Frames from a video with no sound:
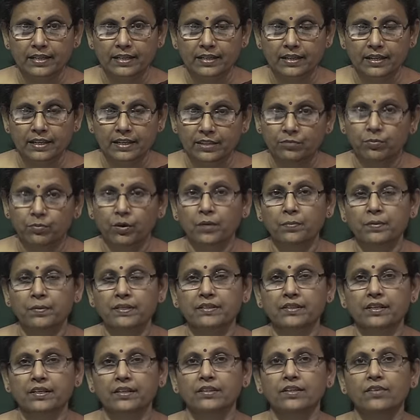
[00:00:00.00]

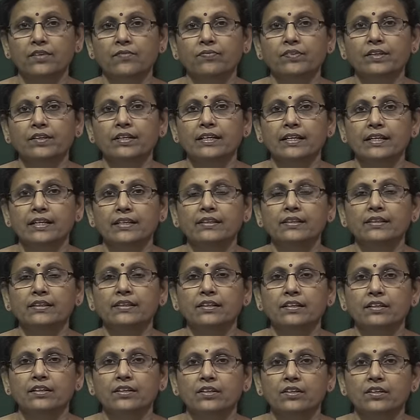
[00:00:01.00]
information in
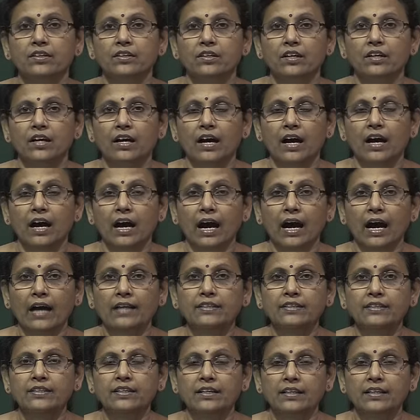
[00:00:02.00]

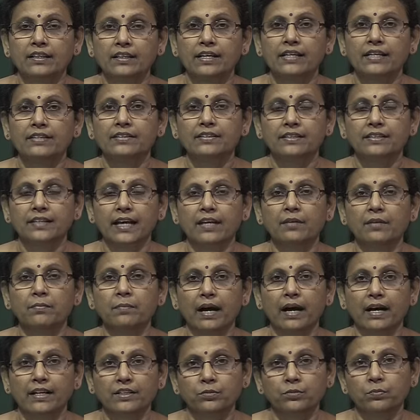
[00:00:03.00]
as less time
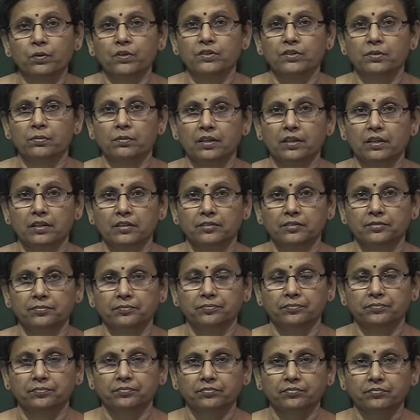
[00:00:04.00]
as possible.
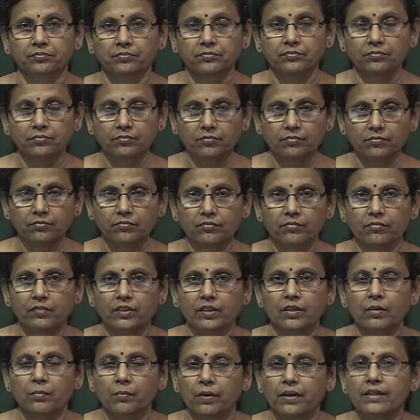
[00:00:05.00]

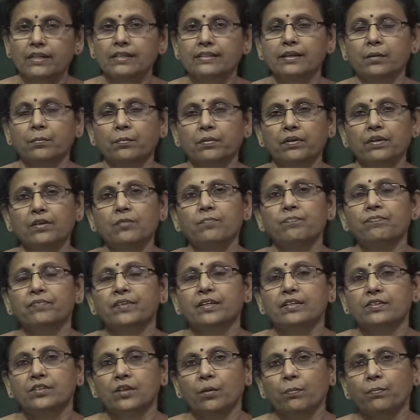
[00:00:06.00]
For example,
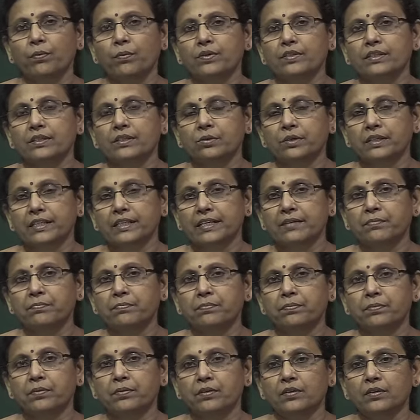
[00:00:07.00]
suppose you keep
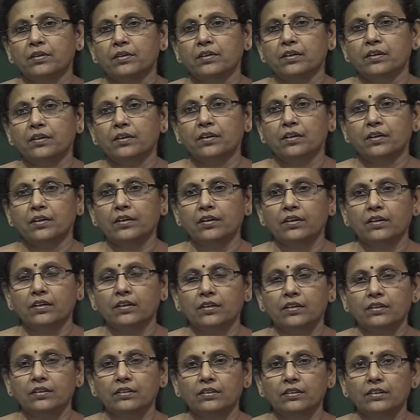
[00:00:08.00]

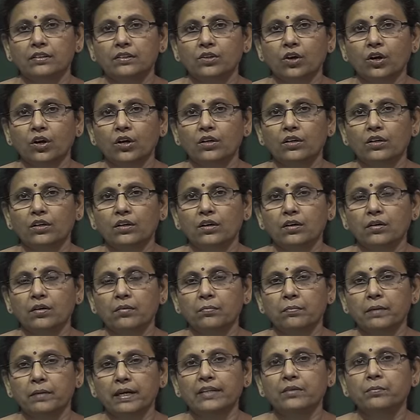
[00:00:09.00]
your
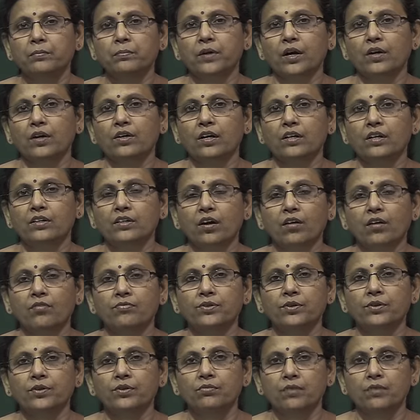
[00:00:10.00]
main product of
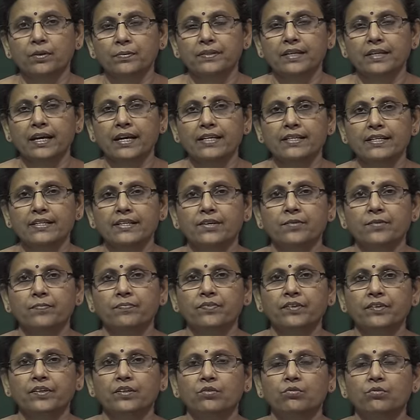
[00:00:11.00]
your website
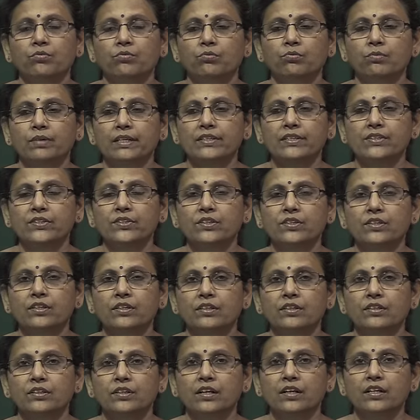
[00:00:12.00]
which
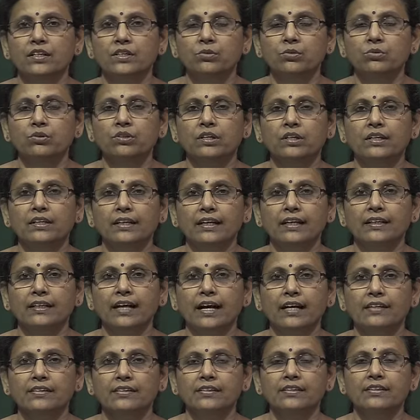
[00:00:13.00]
the user can
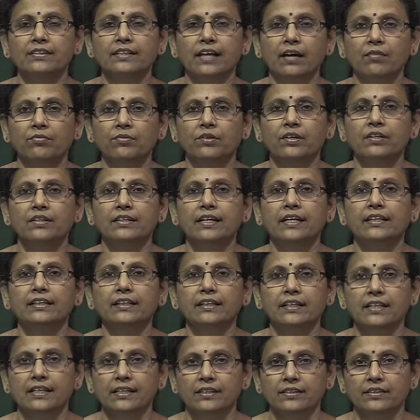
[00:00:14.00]
access after 10
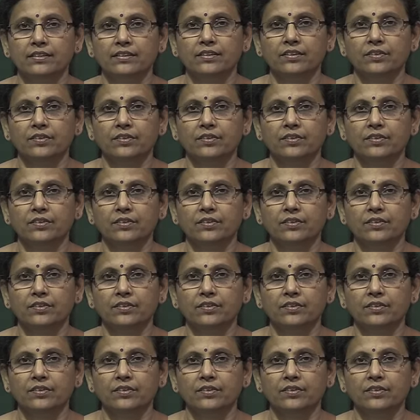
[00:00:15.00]
clicks.